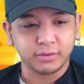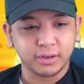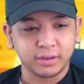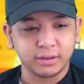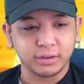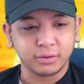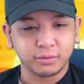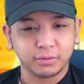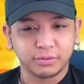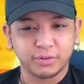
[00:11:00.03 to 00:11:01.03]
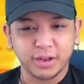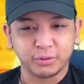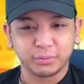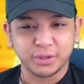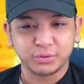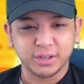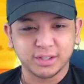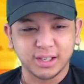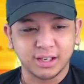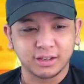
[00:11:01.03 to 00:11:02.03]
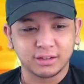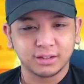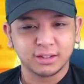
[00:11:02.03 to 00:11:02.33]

father would be stressed out